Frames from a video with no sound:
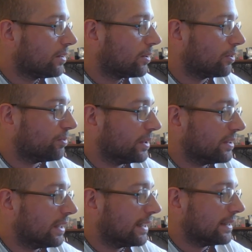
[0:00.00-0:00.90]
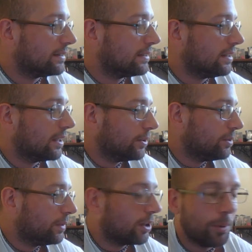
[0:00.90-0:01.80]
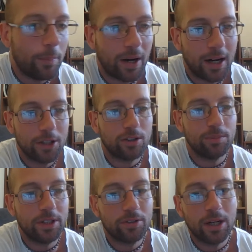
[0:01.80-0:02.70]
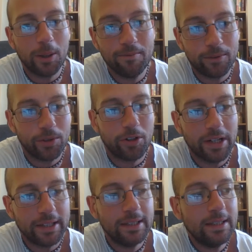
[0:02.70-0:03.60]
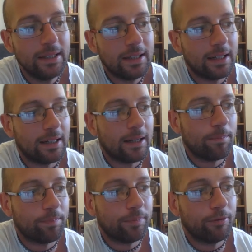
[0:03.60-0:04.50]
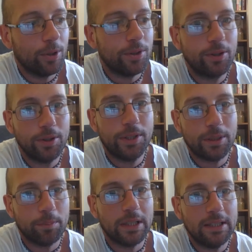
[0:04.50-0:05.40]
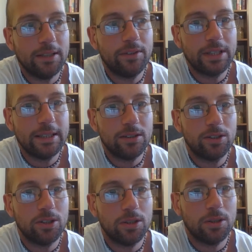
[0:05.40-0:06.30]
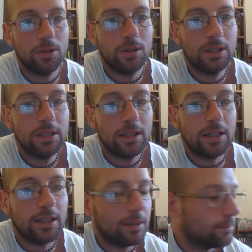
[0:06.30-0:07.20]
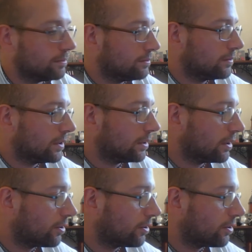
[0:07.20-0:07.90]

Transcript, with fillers: government, and he's becoming part of the government. He's trying to infiltrate Rosicrucian beliefs into the